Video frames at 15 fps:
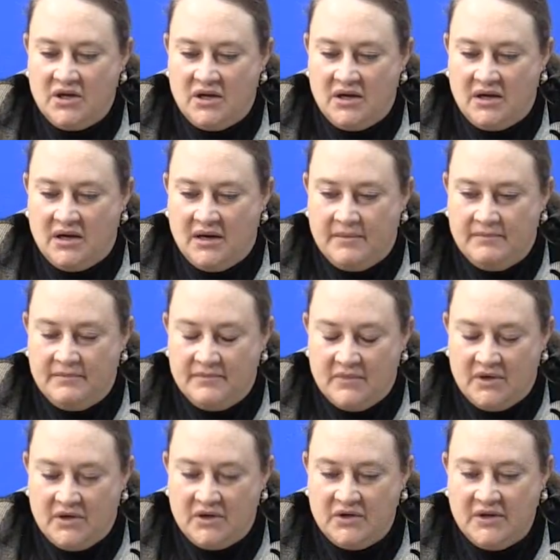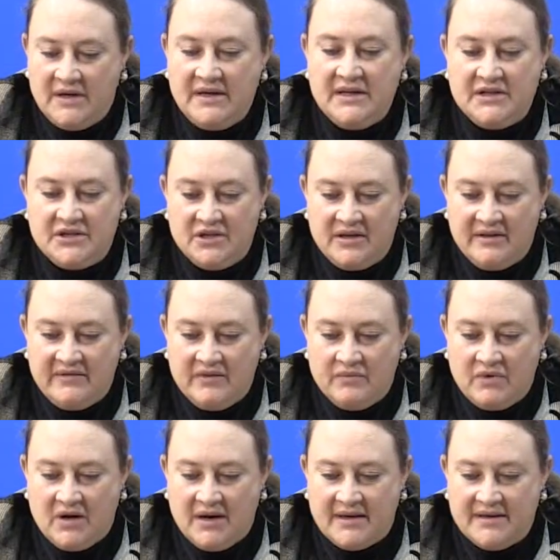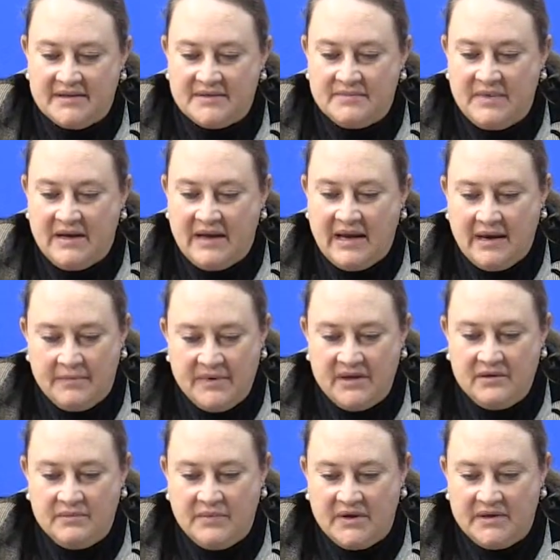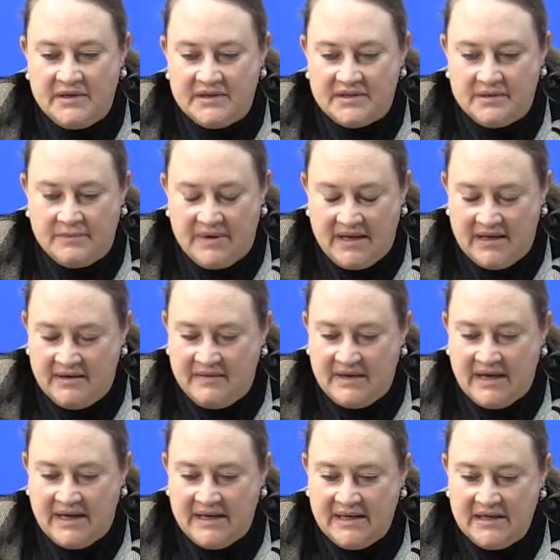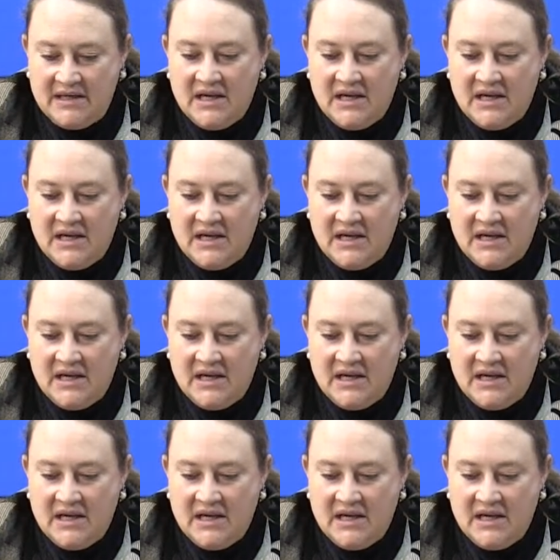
a good initiative, and BROC has been happy to participate in that. And